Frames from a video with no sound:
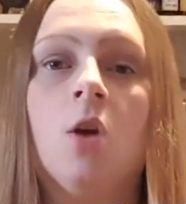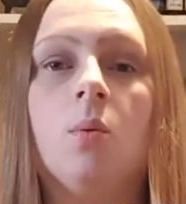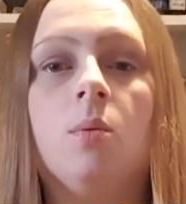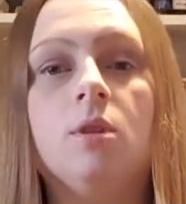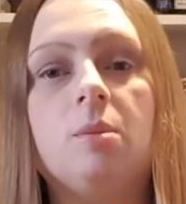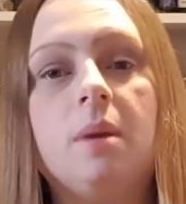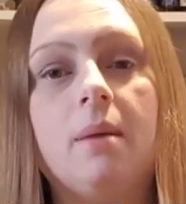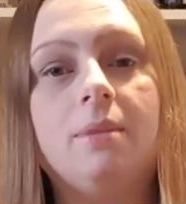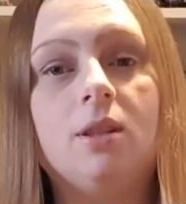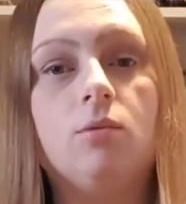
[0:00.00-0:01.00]
we want to be
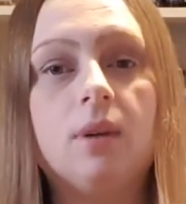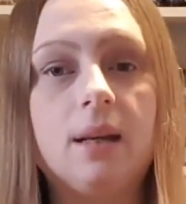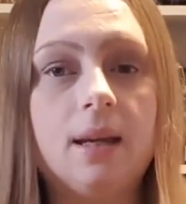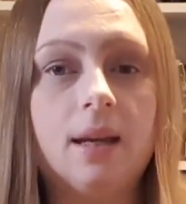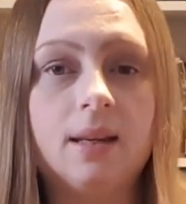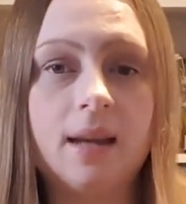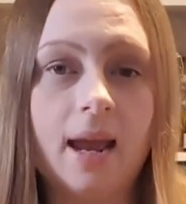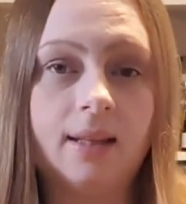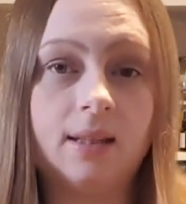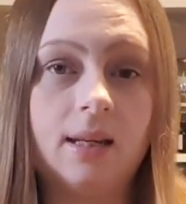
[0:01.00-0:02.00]
able to really
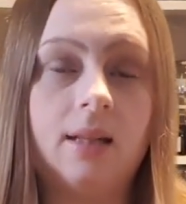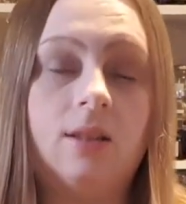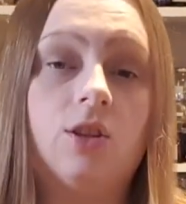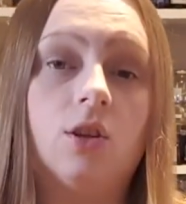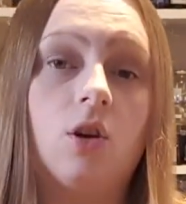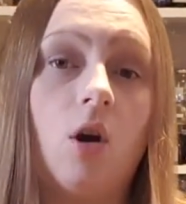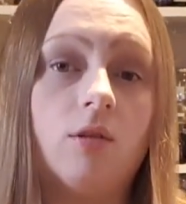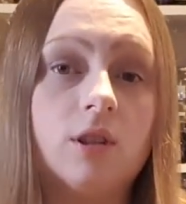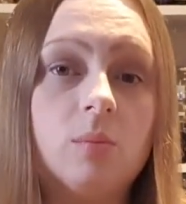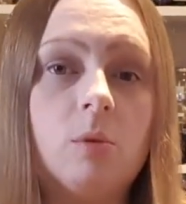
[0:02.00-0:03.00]
connect into the
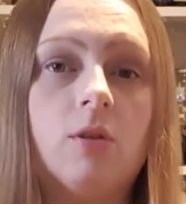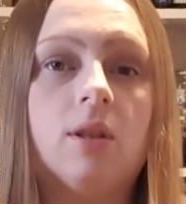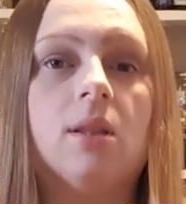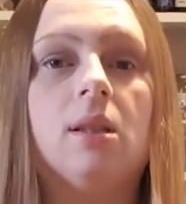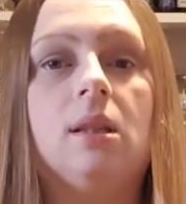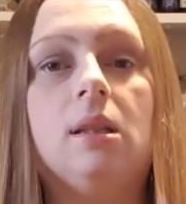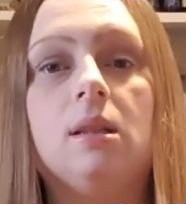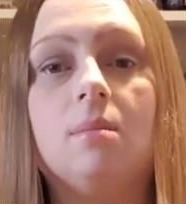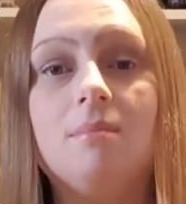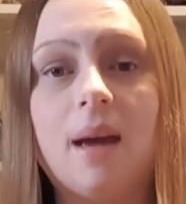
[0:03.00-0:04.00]
correspondences,
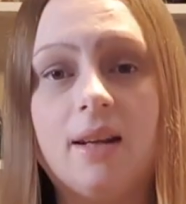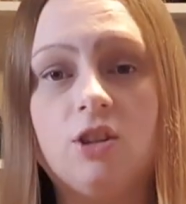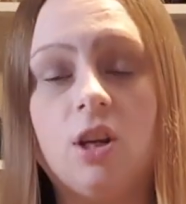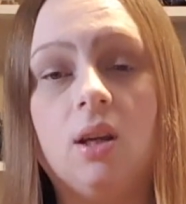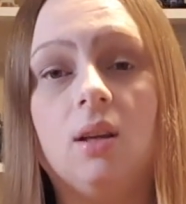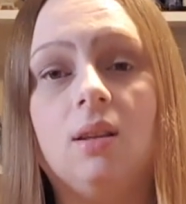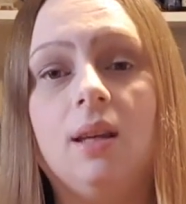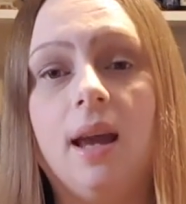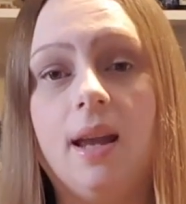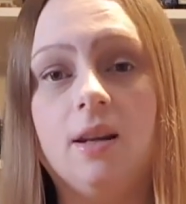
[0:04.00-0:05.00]
the magic and
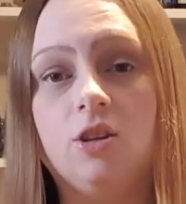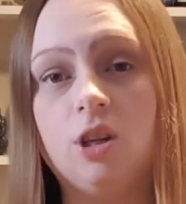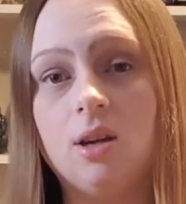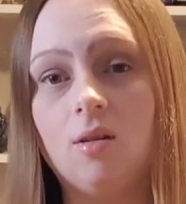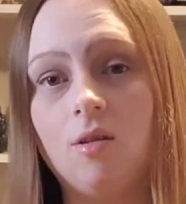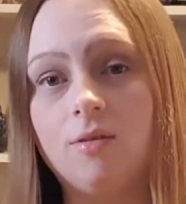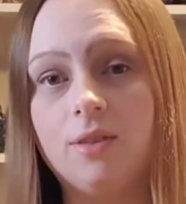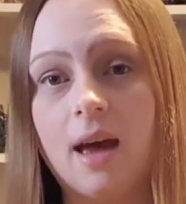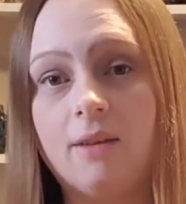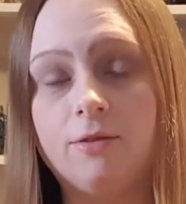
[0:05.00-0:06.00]
the energy of
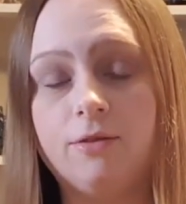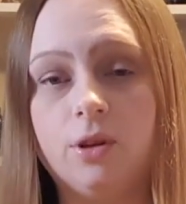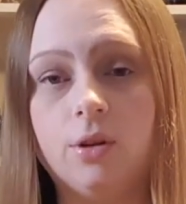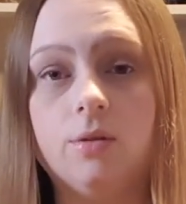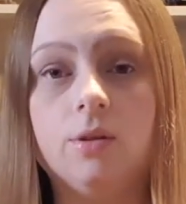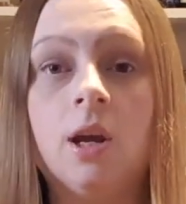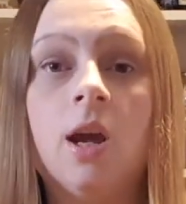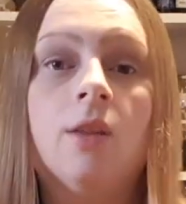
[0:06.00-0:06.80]
that food.